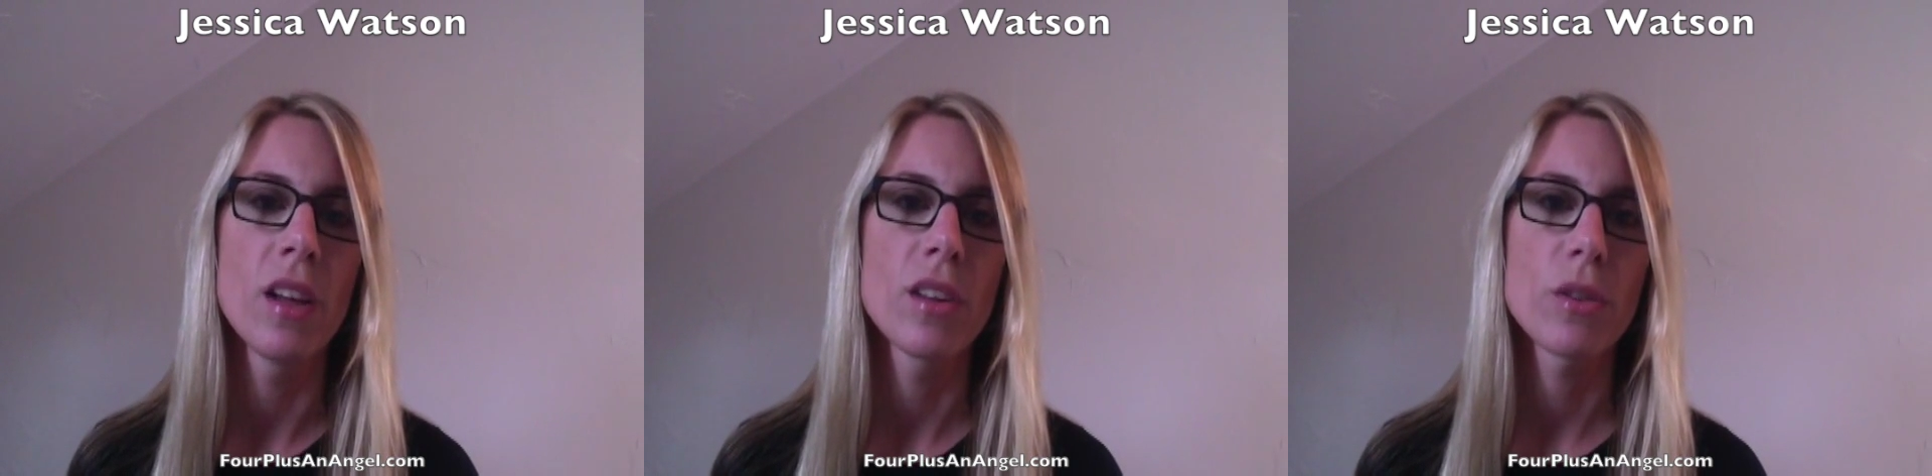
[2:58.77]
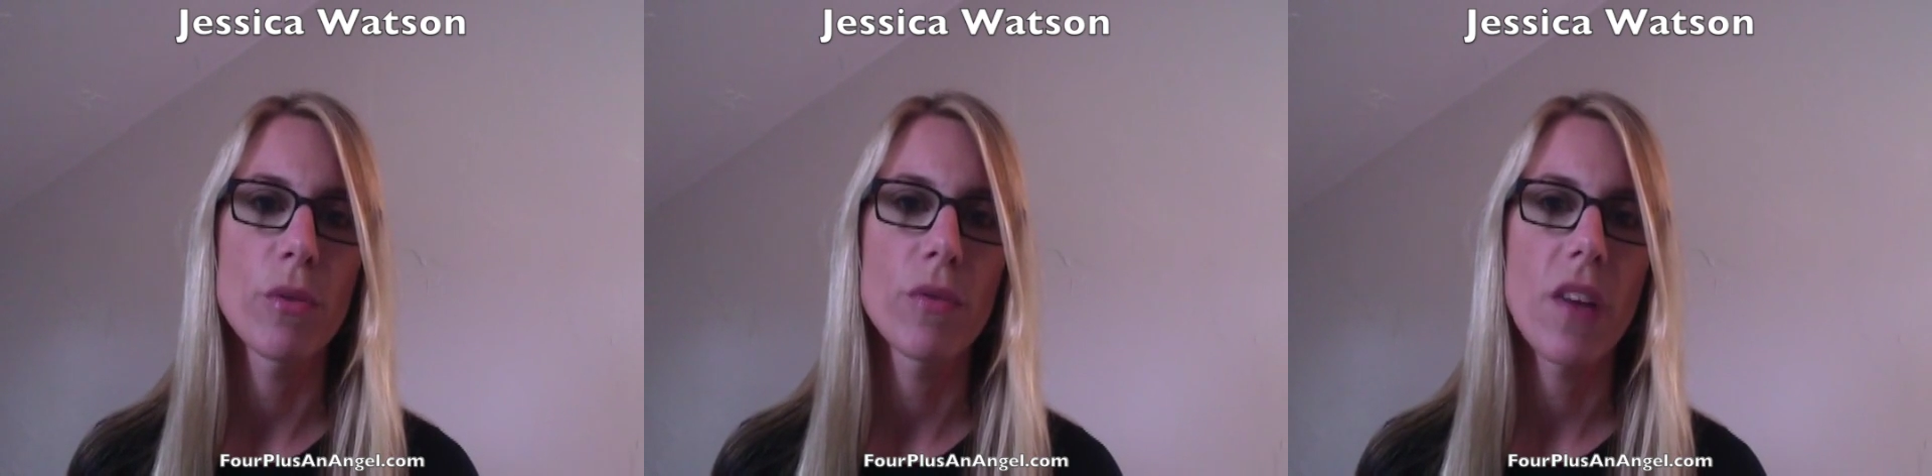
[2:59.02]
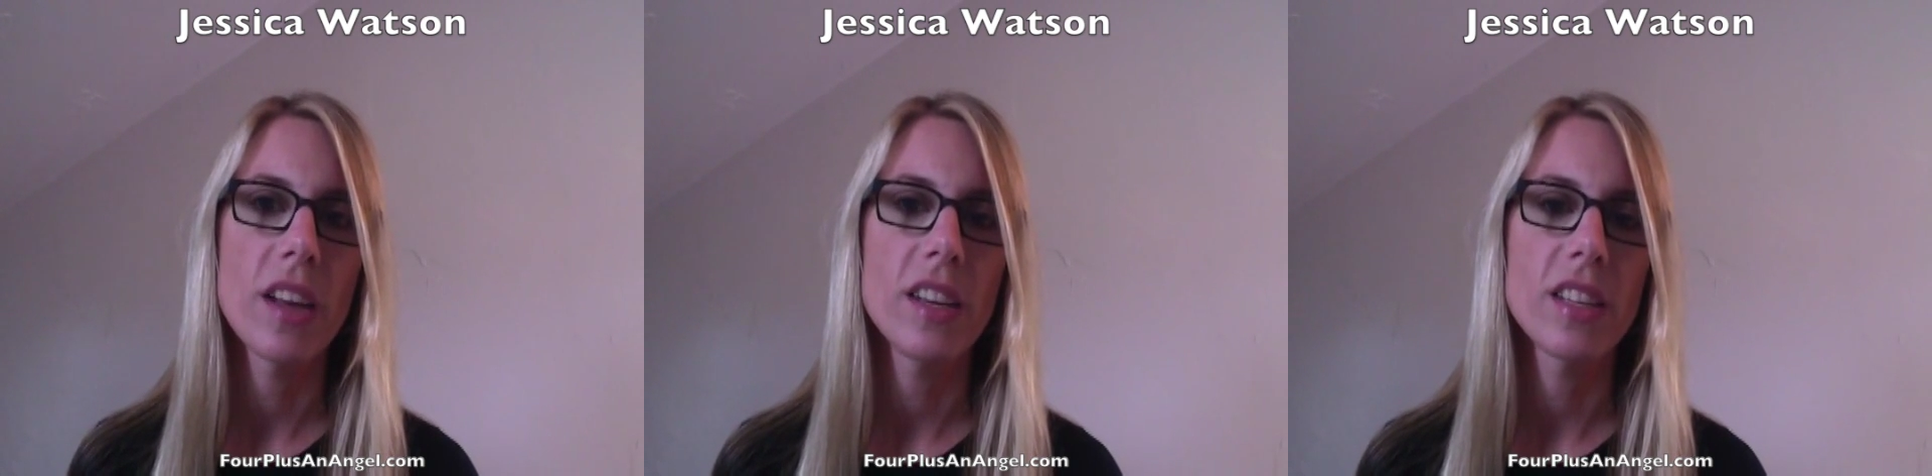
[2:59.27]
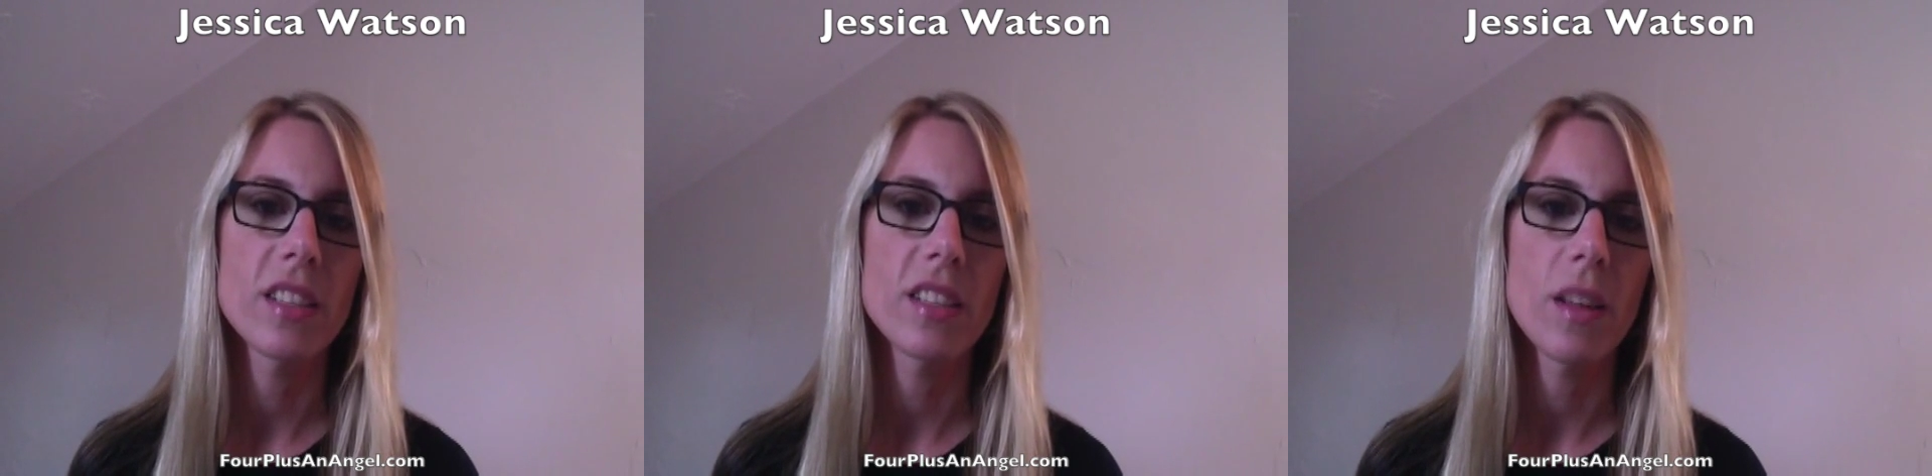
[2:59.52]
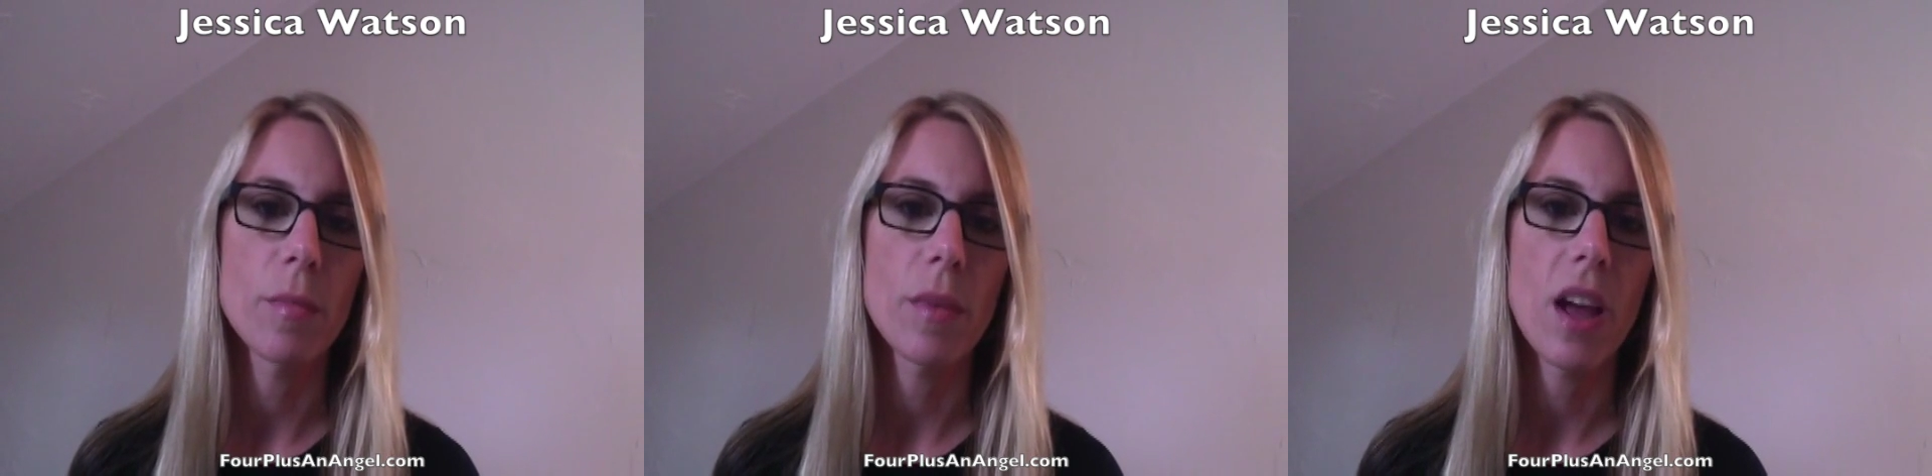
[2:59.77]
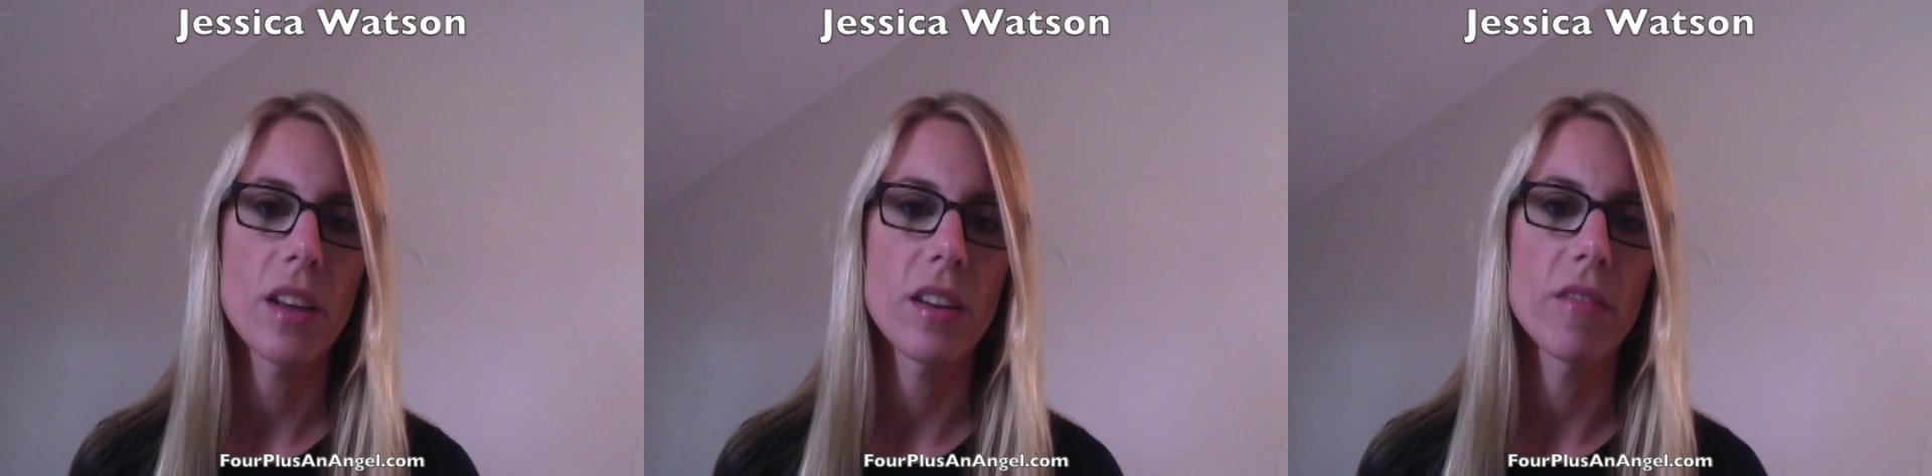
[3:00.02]
So finding some
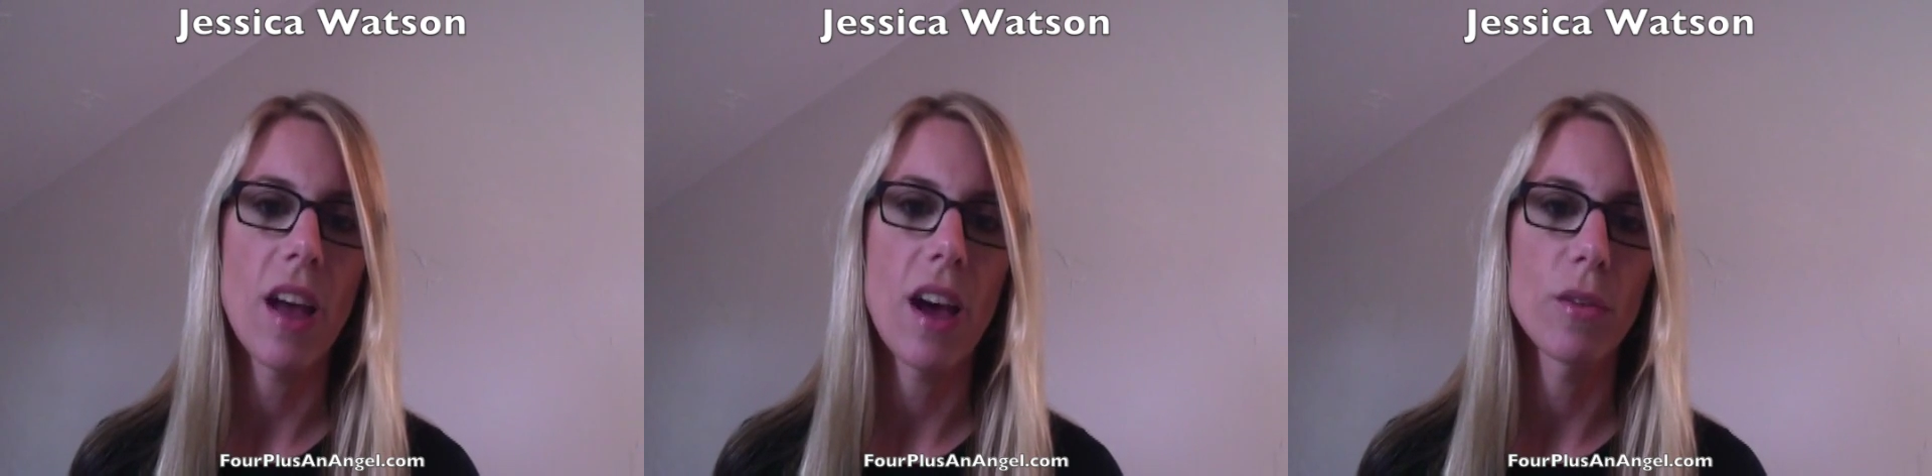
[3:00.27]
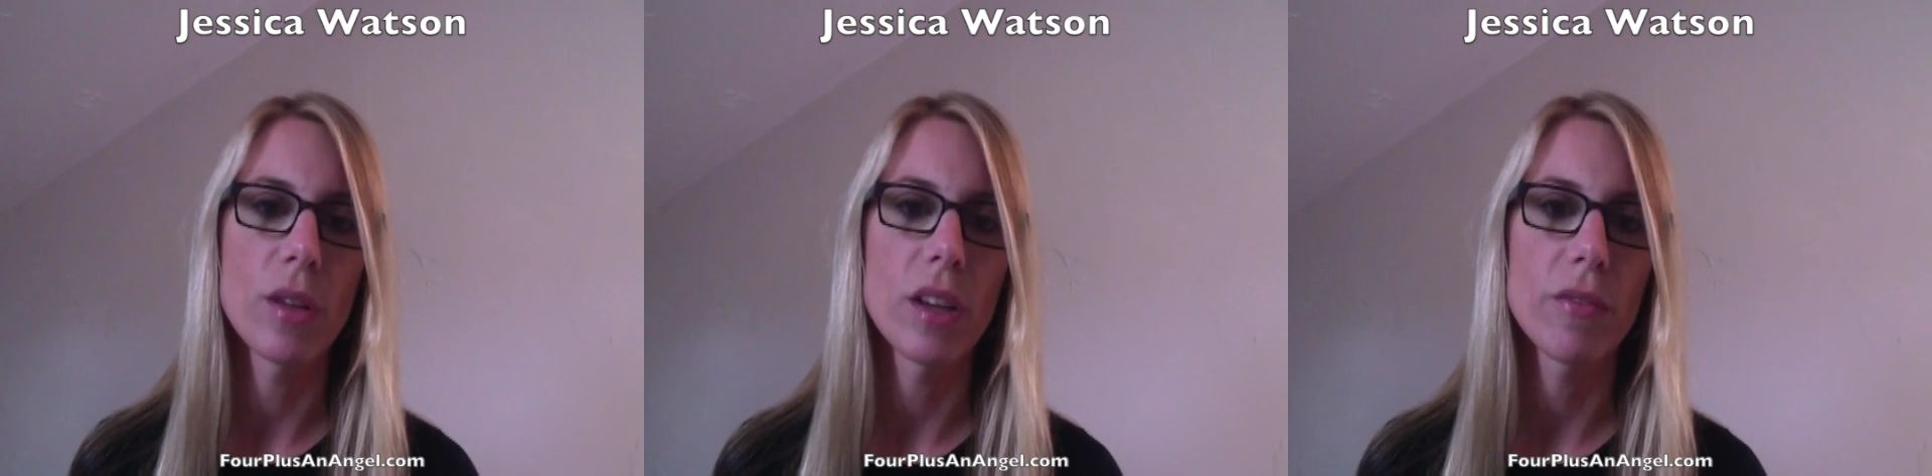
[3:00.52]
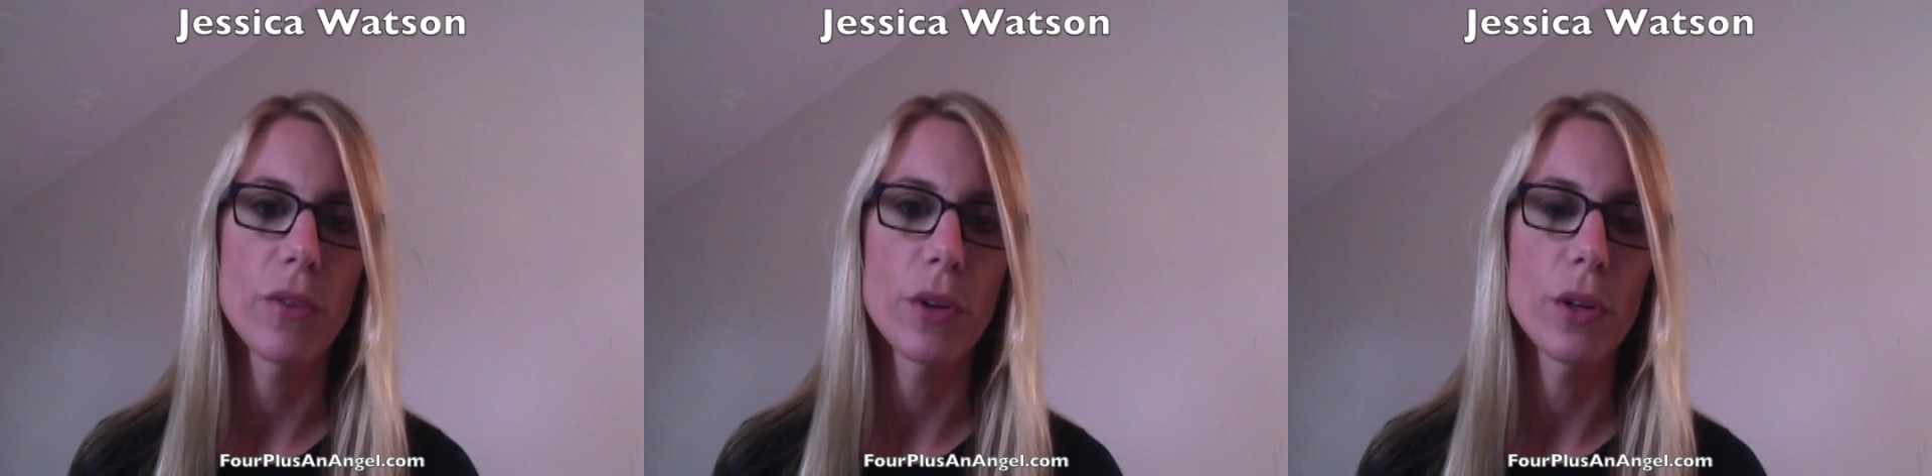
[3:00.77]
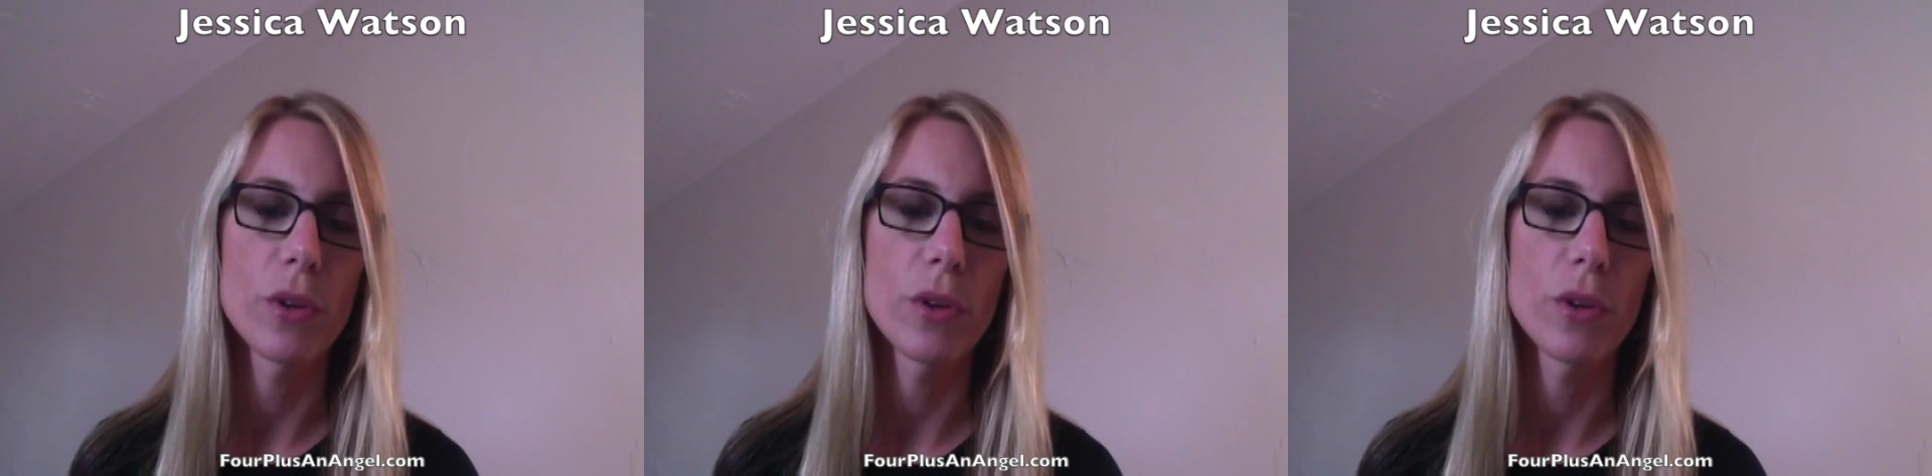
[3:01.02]
kind of outlet for your